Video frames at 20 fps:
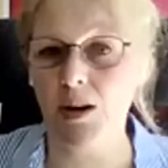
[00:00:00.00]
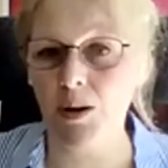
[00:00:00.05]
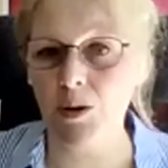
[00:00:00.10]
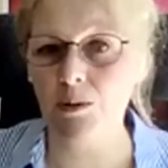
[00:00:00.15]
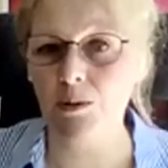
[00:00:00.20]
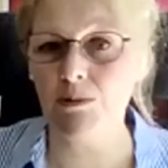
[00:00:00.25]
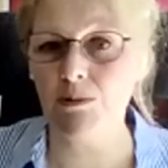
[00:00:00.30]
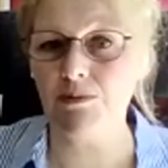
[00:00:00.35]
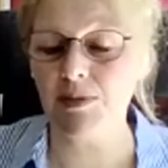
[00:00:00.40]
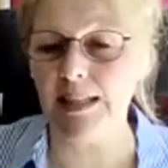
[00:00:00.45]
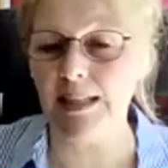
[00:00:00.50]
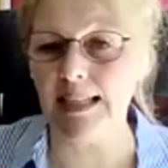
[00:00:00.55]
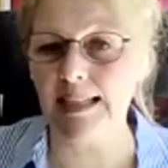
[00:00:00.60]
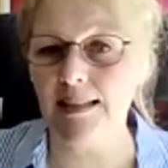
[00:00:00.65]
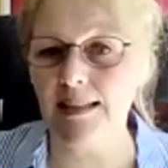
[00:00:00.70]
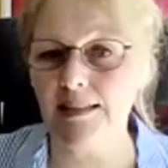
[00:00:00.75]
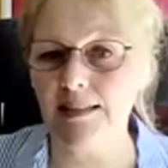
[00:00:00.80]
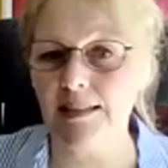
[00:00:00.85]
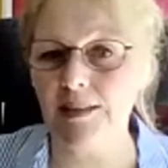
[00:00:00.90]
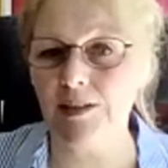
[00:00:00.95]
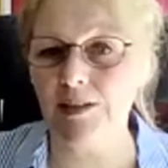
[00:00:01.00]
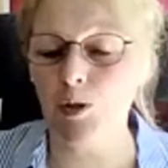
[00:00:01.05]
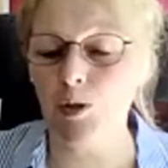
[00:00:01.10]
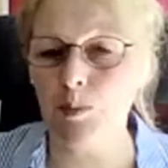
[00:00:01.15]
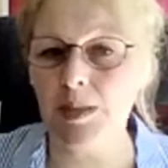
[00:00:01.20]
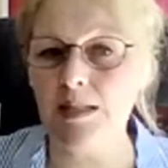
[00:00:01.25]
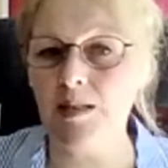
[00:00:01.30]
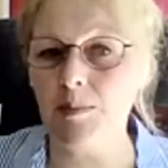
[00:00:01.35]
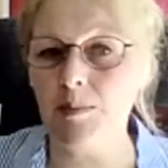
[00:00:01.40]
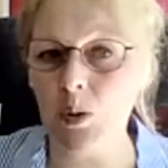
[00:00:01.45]
hopefully
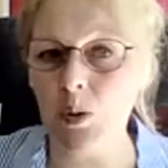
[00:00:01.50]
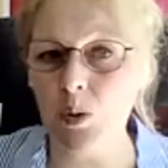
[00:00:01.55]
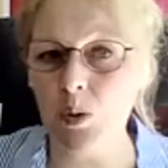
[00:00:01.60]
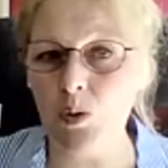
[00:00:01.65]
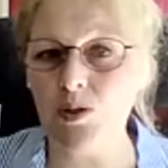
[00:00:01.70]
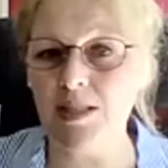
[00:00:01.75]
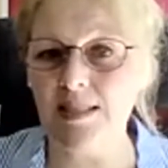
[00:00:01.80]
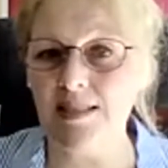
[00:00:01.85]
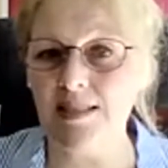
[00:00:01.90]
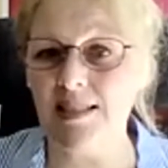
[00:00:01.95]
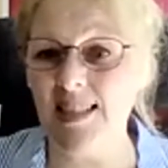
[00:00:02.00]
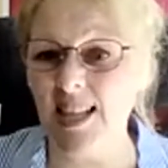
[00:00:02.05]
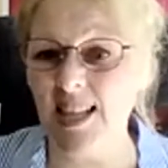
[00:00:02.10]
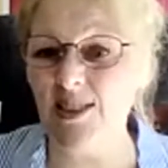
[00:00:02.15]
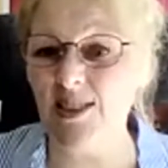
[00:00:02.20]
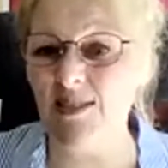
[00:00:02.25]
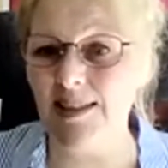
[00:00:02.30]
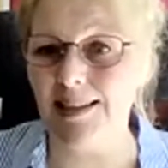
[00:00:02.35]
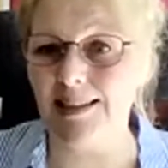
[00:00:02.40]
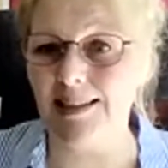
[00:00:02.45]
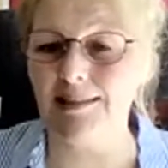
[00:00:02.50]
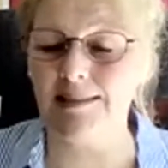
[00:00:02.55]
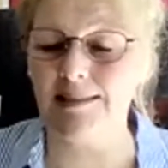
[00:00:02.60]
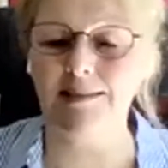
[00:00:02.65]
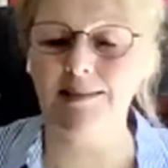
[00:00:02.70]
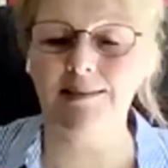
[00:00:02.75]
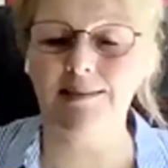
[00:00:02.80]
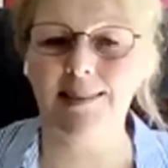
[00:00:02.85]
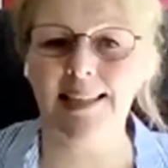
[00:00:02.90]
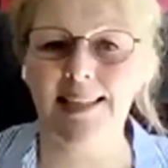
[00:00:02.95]
you'll be supported to do that,
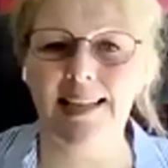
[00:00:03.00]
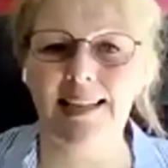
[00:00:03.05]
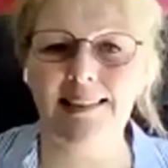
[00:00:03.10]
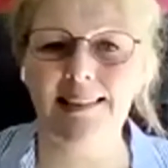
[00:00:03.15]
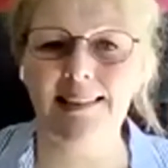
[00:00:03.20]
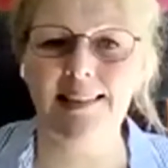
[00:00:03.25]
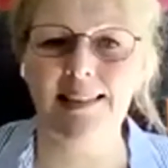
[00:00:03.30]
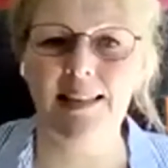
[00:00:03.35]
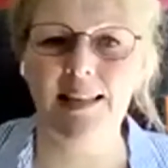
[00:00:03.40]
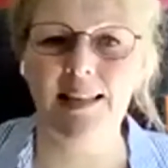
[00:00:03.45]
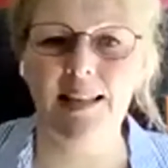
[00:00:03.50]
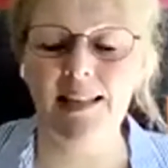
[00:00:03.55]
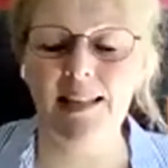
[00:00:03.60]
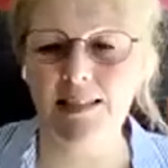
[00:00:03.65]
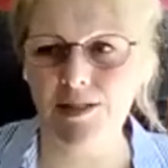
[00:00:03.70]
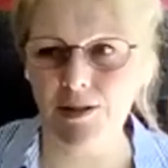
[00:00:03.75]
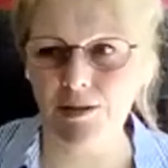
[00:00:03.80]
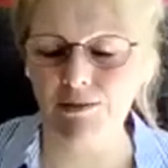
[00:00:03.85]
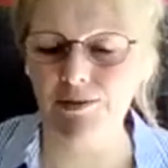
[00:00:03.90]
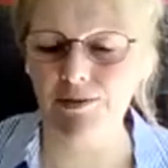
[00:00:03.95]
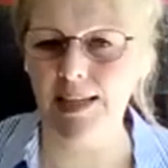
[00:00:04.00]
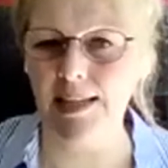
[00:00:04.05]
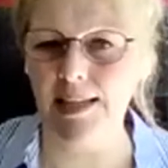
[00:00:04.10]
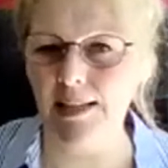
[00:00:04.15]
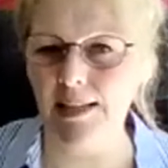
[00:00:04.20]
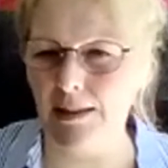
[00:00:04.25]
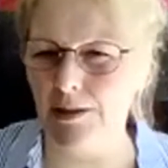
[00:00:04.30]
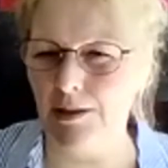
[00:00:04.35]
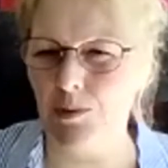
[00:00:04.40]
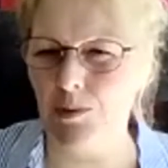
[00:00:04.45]
okay? And don't forget,
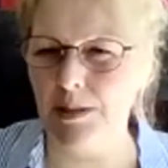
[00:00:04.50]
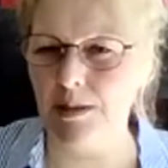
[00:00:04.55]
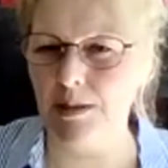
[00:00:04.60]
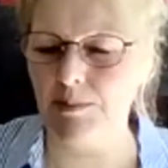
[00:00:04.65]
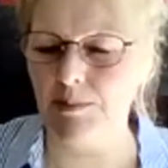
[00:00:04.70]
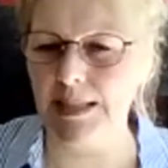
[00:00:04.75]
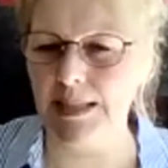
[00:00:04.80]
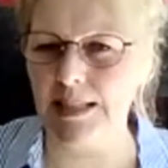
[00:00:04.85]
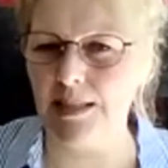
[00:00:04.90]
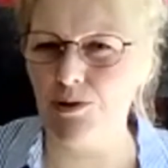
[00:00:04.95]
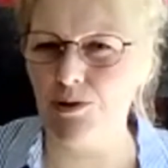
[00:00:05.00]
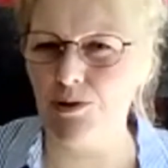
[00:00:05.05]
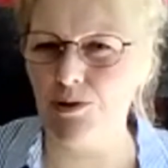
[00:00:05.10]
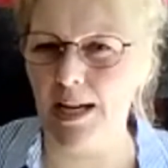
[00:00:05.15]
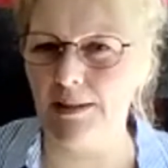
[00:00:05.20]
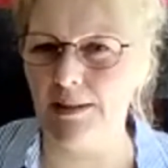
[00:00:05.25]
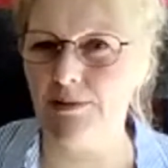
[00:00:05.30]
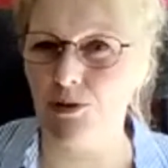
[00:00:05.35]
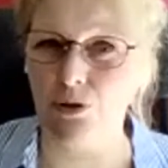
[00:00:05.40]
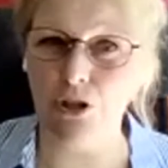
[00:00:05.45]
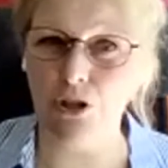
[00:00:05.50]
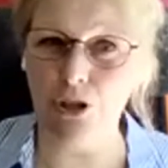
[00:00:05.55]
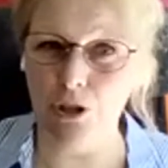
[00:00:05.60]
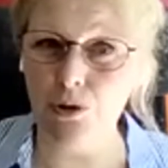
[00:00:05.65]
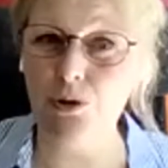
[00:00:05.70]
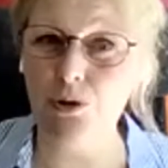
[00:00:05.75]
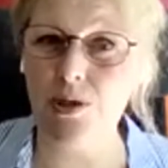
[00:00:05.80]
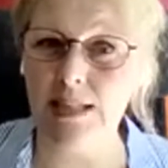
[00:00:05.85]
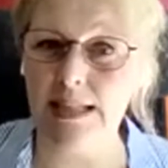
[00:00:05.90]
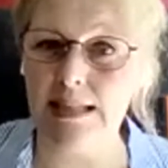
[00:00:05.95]
you can always submit a draft, or
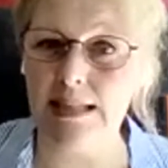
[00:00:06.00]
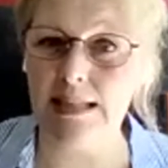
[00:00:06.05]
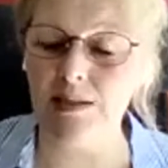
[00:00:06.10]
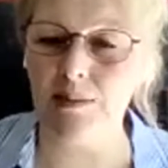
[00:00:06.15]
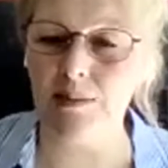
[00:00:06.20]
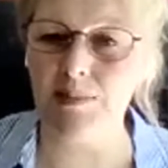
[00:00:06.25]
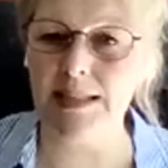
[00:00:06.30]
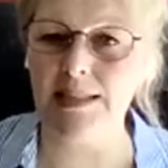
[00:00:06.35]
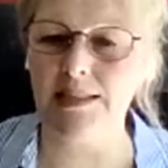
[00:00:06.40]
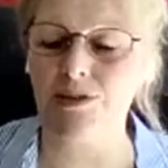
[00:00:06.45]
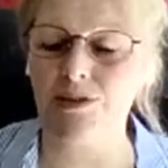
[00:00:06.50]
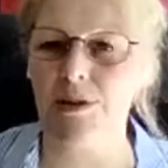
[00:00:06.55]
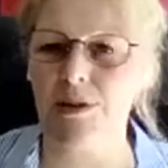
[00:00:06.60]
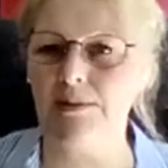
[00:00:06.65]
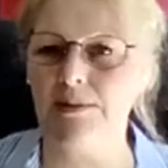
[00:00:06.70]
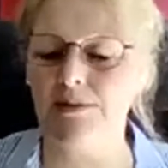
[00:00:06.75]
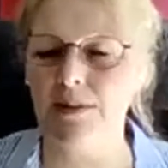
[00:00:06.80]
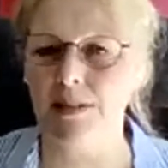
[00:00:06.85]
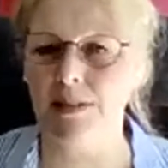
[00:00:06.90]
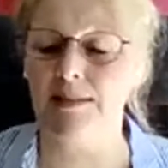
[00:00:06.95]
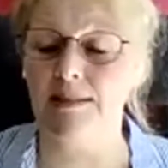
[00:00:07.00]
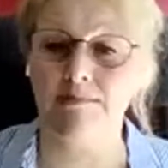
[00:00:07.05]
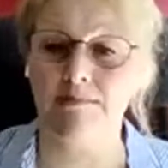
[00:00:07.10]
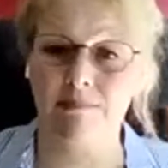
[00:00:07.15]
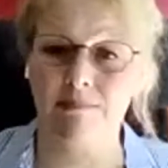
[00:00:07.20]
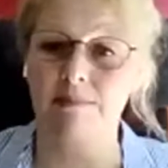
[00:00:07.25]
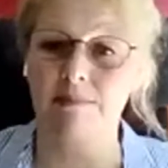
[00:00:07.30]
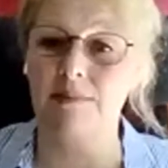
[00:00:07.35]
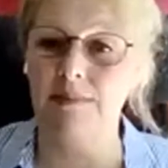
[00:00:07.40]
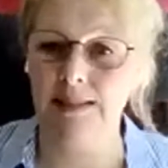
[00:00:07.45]
usually submit a draft, and
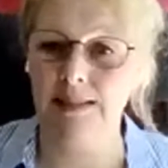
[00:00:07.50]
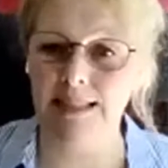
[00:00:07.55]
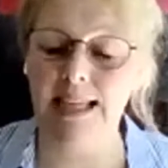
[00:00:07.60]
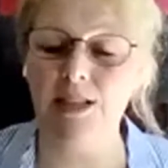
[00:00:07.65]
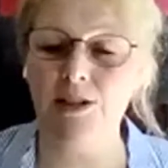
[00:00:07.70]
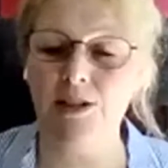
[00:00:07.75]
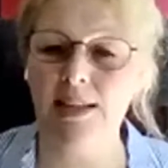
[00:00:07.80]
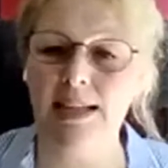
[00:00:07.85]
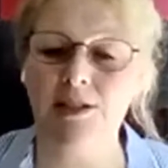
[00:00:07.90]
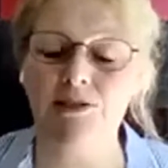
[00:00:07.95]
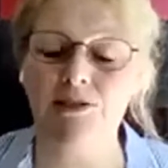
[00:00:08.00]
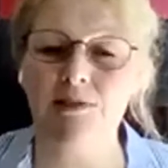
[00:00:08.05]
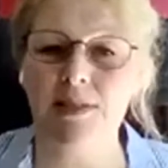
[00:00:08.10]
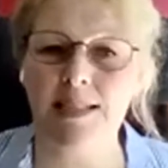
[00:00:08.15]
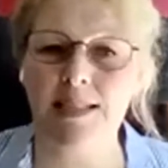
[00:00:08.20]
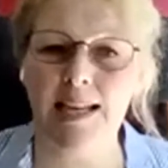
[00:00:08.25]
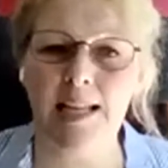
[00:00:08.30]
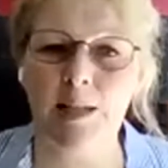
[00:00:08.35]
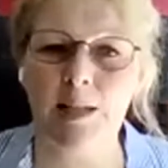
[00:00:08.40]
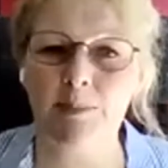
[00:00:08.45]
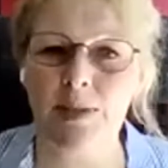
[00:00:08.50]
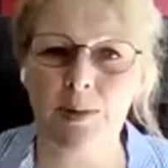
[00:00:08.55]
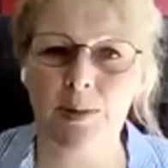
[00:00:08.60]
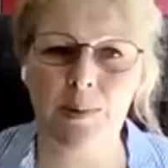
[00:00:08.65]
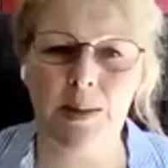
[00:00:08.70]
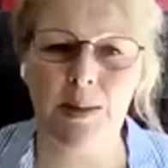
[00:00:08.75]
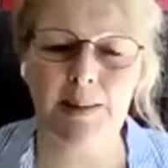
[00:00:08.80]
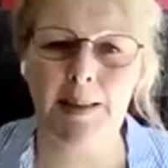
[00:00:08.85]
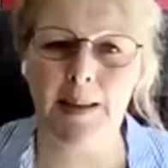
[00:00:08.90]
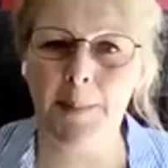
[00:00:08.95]
get your lecturers to help
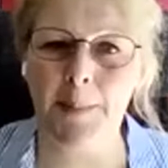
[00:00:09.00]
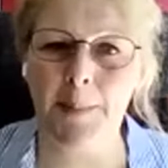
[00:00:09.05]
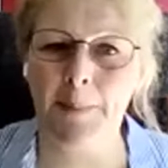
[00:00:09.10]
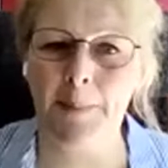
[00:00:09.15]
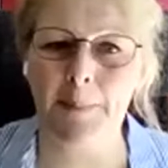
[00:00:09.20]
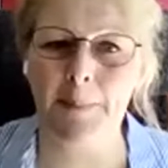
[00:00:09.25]
you on that.